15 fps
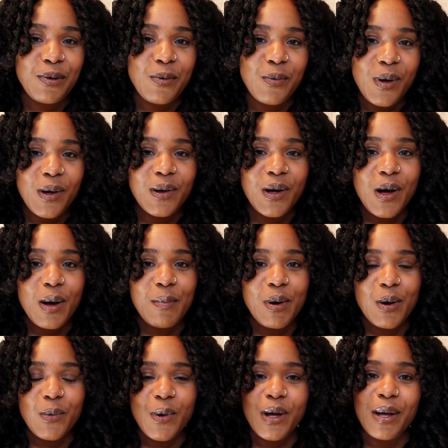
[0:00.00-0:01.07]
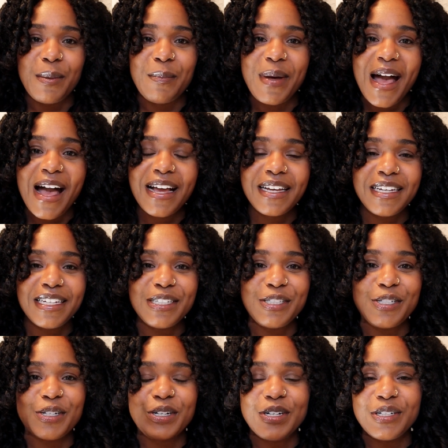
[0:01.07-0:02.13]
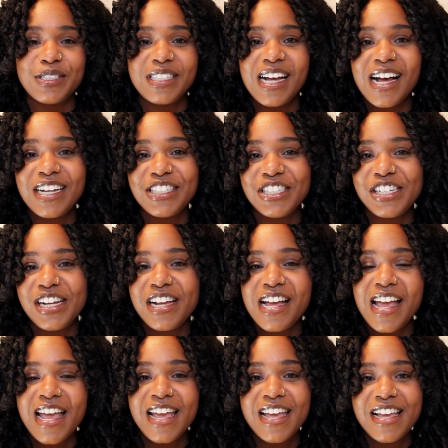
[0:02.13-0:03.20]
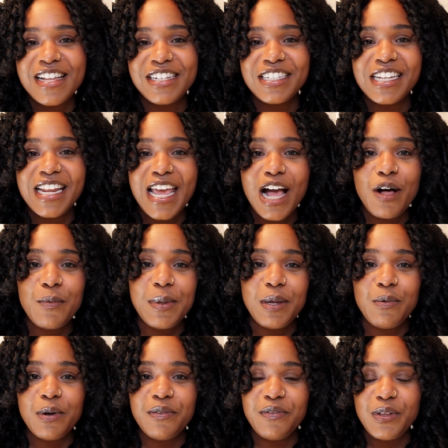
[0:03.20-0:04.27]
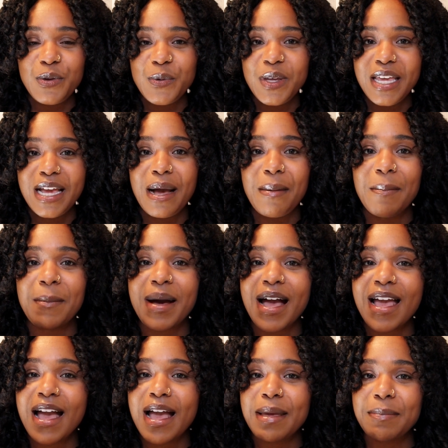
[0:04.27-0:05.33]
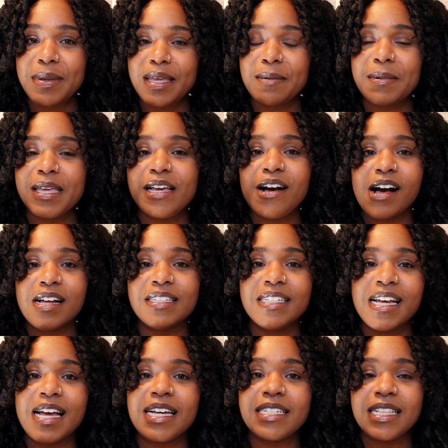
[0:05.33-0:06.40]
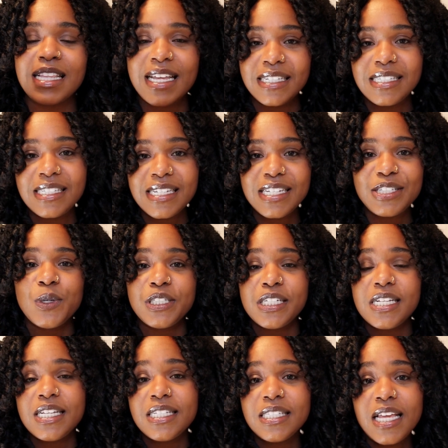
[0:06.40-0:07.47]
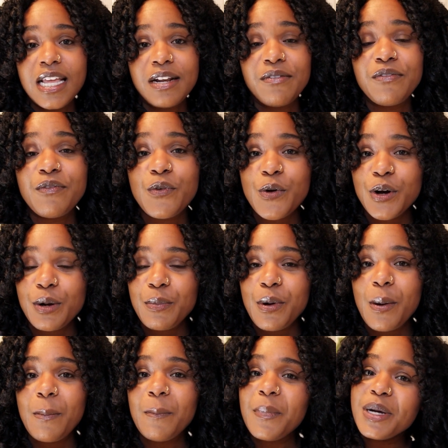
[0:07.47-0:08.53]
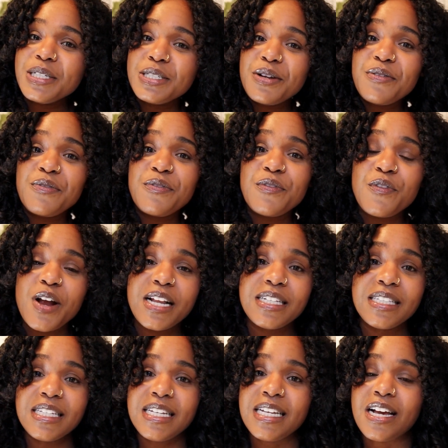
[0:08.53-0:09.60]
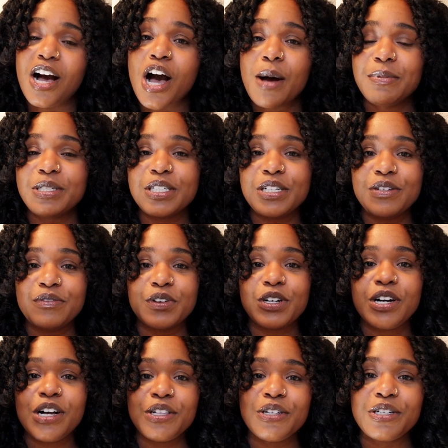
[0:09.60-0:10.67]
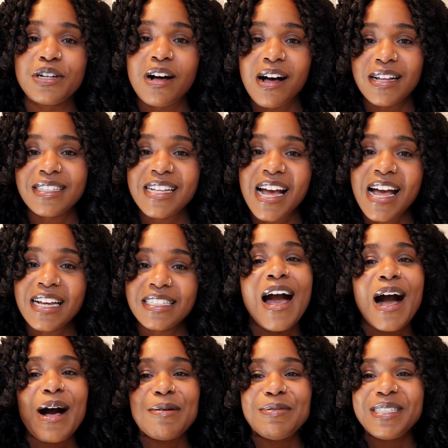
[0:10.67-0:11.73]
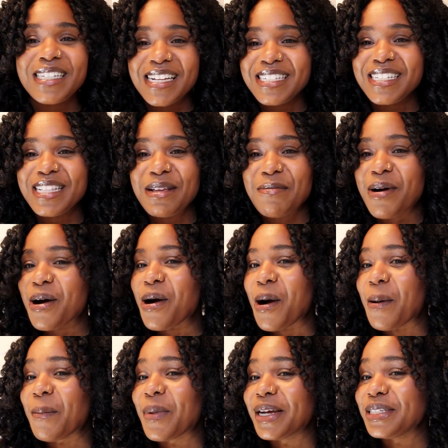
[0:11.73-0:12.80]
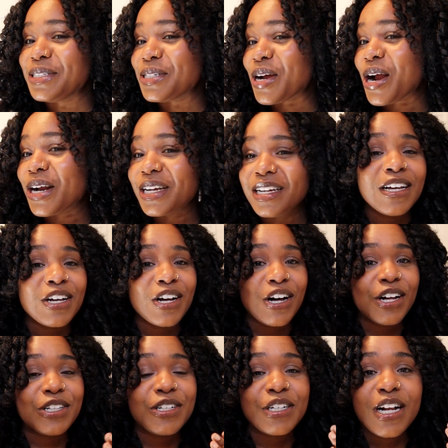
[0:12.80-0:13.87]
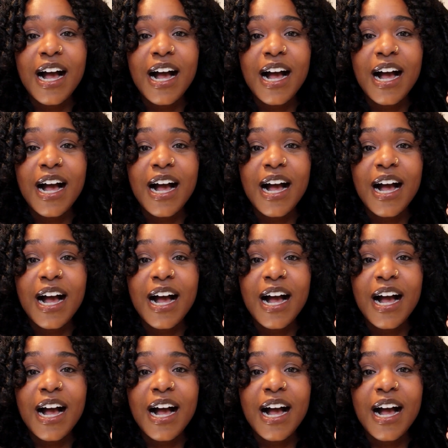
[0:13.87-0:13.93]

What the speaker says: welcome back. It's your girl Tasha, and today I'll be reviewing MyeYebb contact lenses, which is an affordable, budget-friendly option for colored contacts. I'll be testing them out on my dark colored